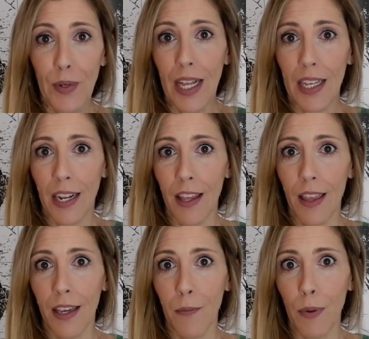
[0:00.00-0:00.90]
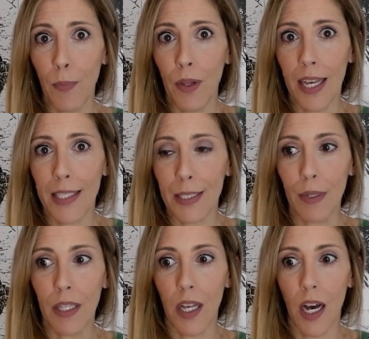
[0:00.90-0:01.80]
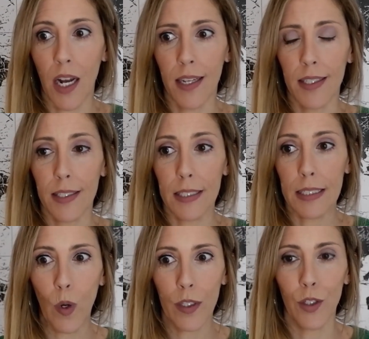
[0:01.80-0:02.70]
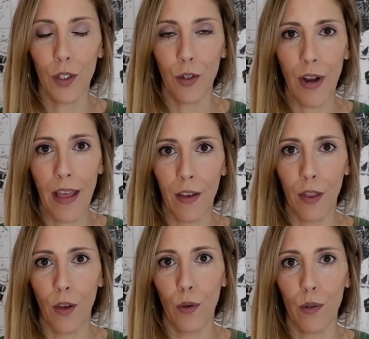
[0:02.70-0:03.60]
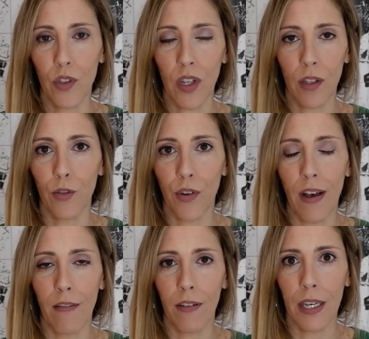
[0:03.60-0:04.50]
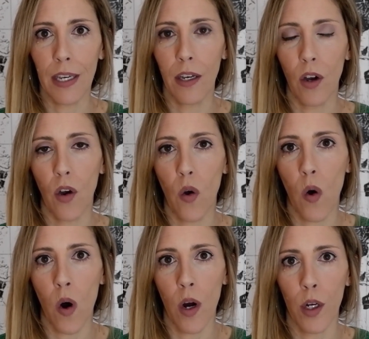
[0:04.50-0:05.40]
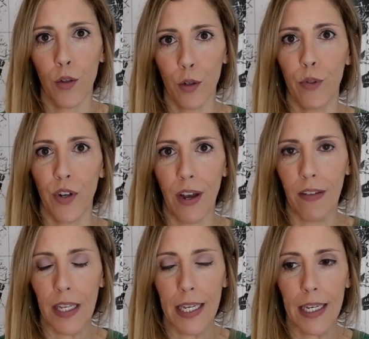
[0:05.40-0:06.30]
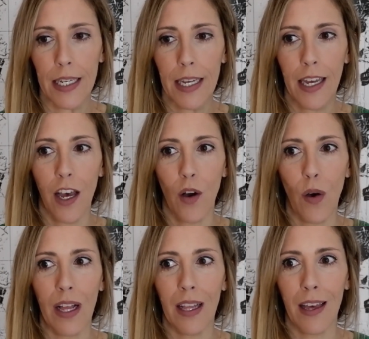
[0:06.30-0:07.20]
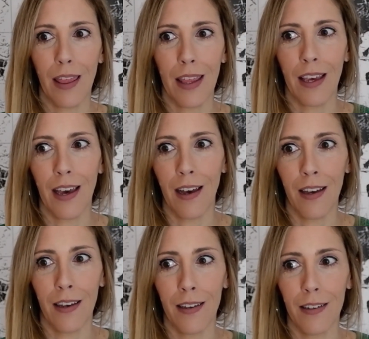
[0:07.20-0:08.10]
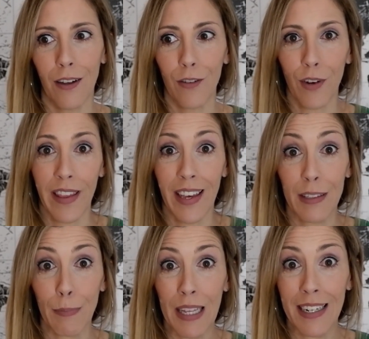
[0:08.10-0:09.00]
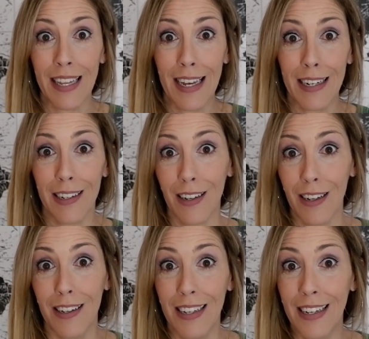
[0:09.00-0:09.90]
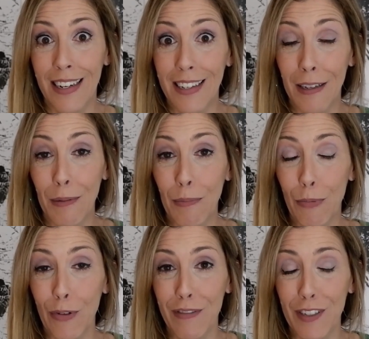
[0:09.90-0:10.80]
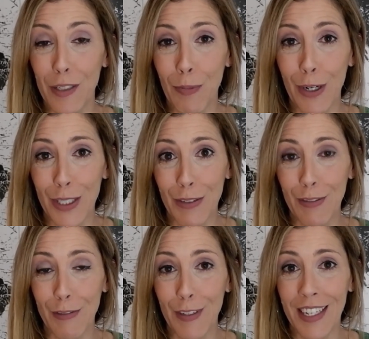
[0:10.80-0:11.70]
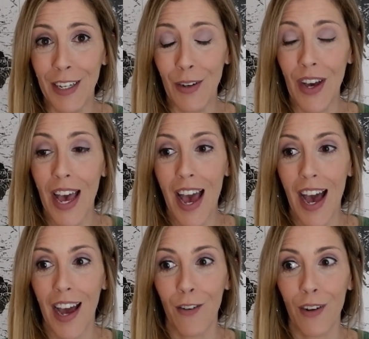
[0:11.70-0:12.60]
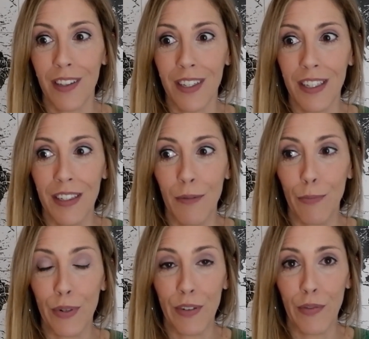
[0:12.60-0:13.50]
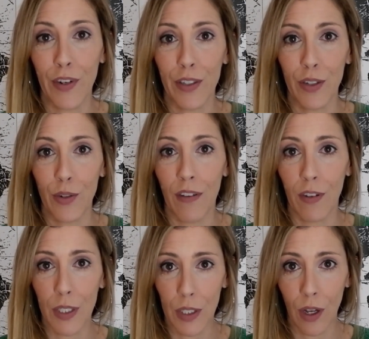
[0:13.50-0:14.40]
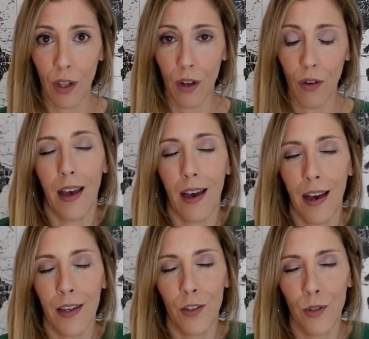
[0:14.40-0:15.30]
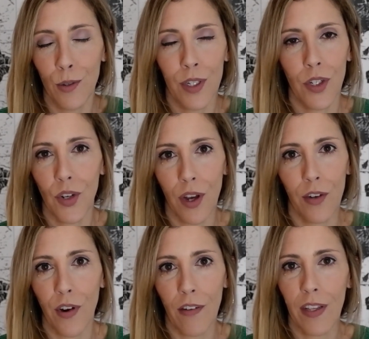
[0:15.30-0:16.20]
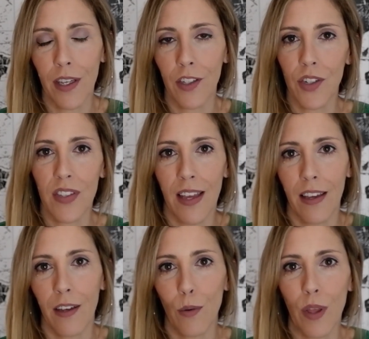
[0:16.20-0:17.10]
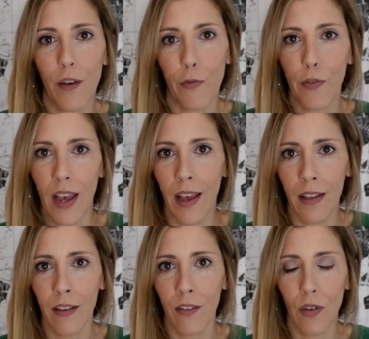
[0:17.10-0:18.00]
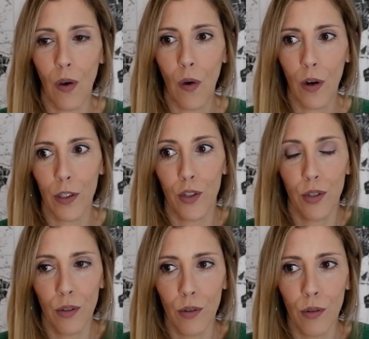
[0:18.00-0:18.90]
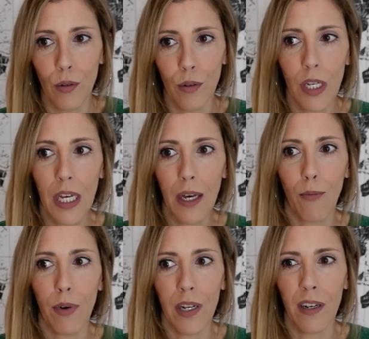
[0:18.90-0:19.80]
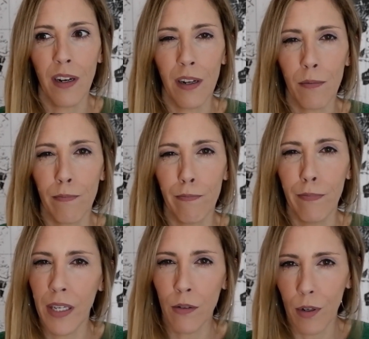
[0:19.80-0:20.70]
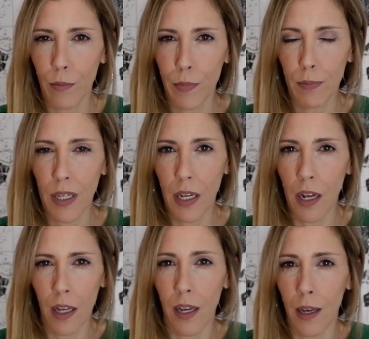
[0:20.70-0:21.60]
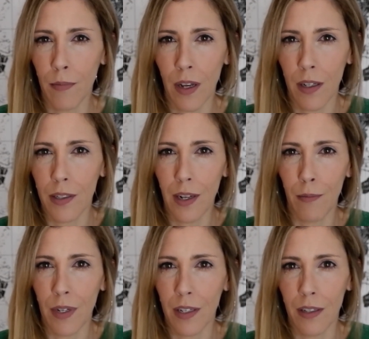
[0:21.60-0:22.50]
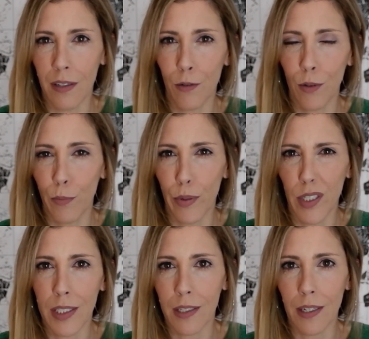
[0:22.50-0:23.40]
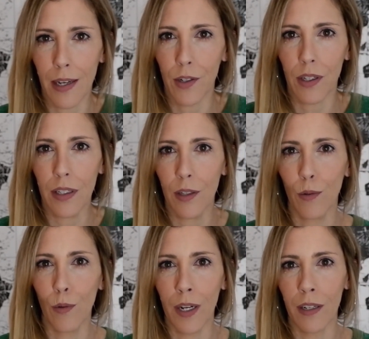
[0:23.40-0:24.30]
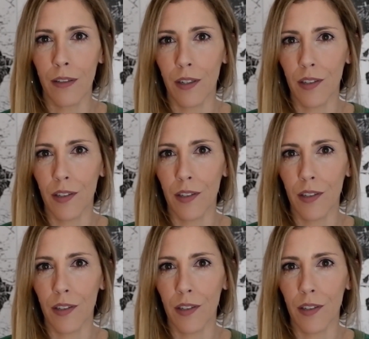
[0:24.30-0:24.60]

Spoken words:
Well, another thing people ask me a lot is, what do you rather do, solo traveling or group traveling? Well, I think I already explained that in the previous parts of the video. I really prefer to travel solo. I do enjoy traveling just like with a friend or two, but not big groups, because I'm not a group person actually when